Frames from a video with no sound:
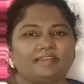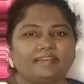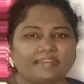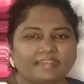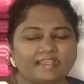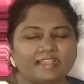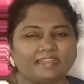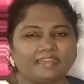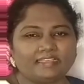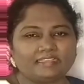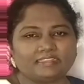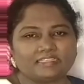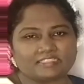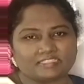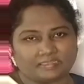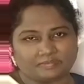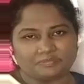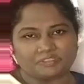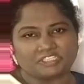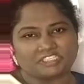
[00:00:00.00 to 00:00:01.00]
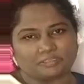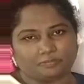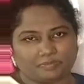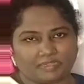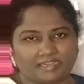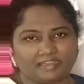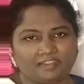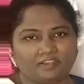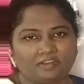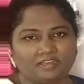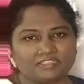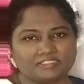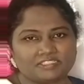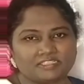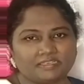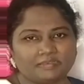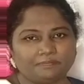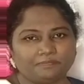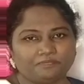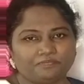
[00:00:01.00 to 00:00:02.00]
regarding the subject
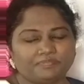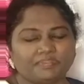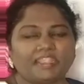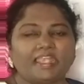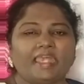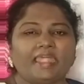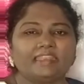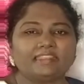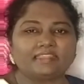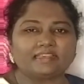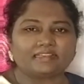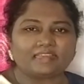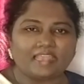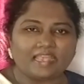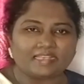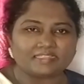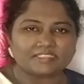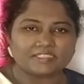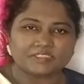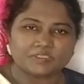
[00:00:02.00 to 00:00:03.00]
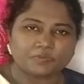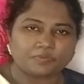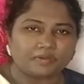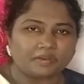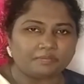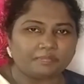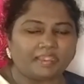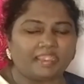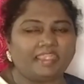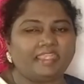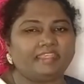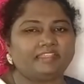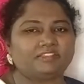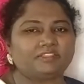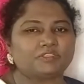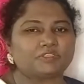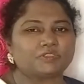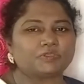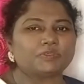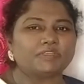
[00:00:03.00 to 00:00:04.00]
biology and the classes from
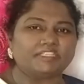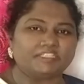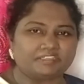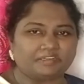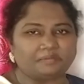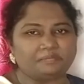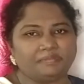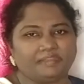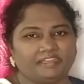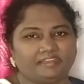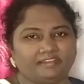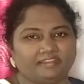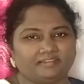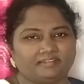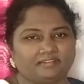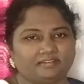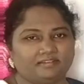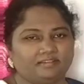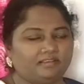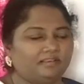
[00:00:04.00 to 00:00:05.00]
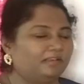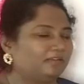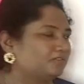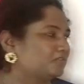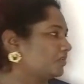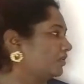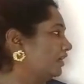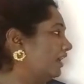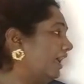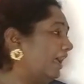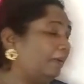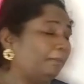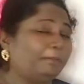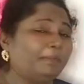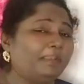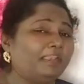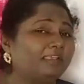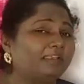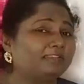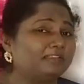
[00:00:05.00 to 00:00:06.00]
8th to intermediate. So
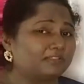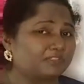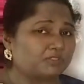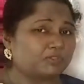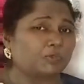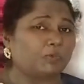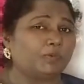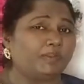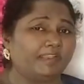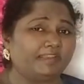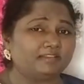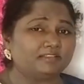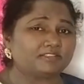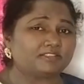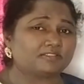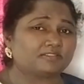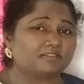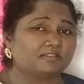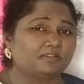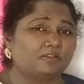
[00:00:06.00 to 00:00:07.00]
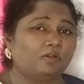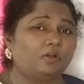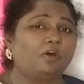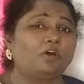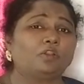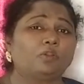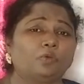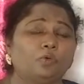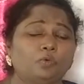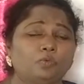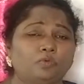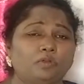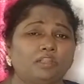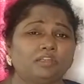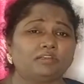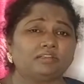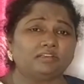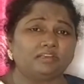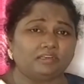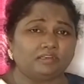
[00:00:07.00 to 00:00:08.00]
happily the students or who
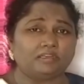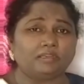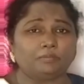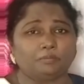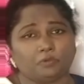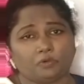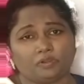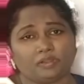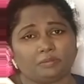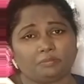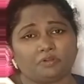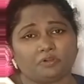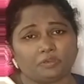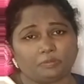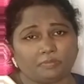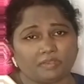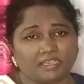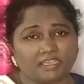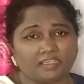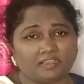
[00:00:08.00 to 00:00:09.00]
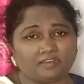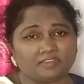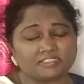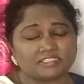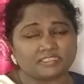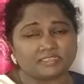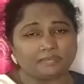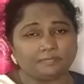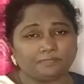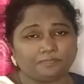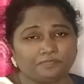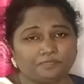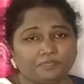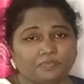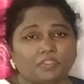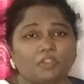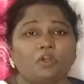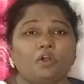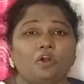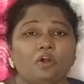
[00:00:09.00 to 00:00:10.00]
want to learn more about biology
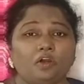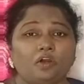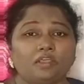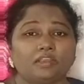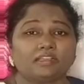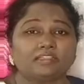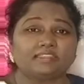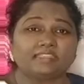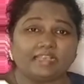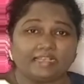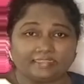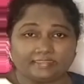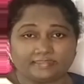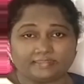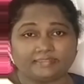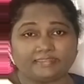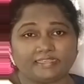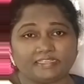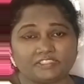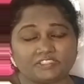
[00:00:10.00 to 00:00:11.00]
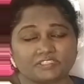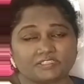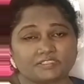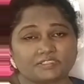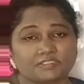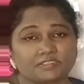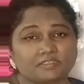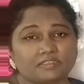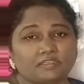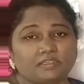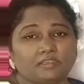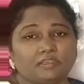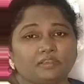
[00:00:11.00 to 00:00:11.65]
or the other teachers